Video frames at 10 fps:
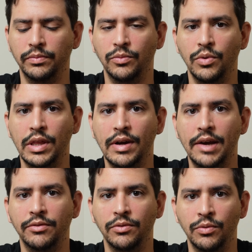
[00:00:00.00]

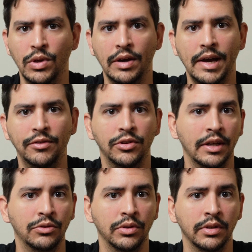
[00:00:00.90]
without having to
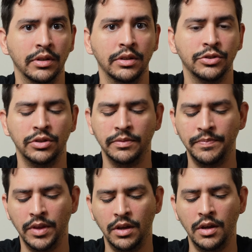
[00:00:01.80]
take it to a technician.
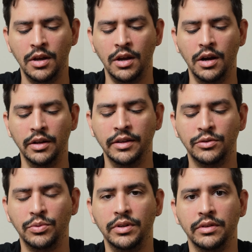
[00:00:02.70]

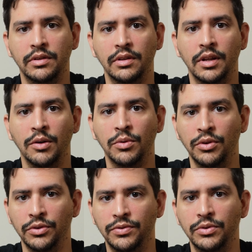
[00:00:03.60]
This one is not one
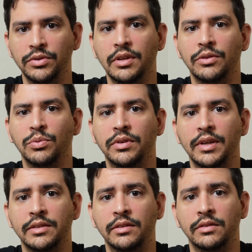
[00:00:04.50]
of those phones. This one is
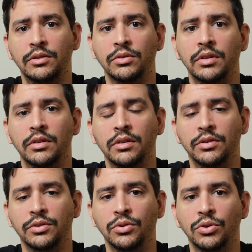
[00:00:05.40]
actually sealed in
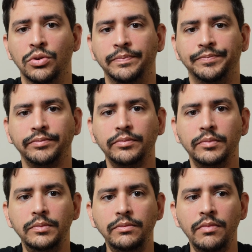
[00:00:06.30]
there, so
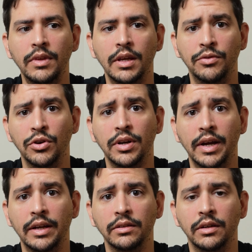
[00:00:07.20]
if you're
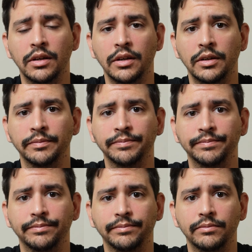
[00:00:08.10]
not
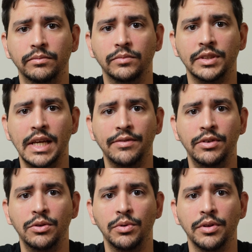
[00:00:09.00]

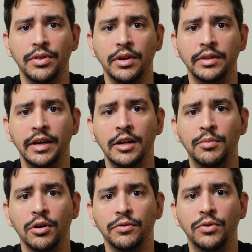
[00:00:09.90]
savvy with taking
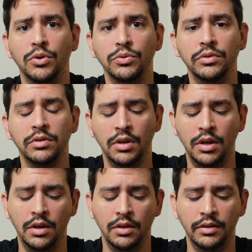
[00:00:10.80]
apart phones,
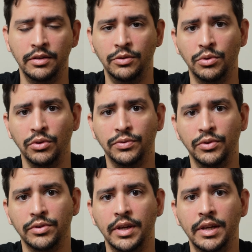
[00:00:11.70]
this is one of those
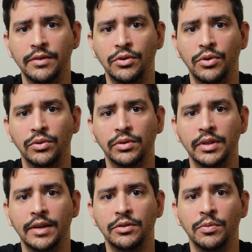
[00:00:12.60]
phones that if you
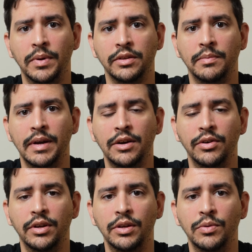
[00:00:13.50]
did have to replace the
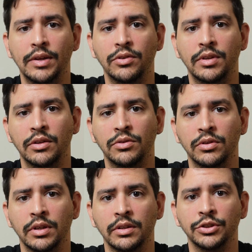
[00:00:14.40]
battery, you would have to take it to a
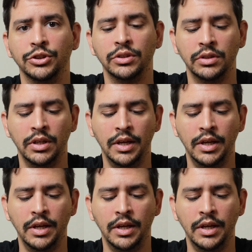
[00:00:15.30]
technician.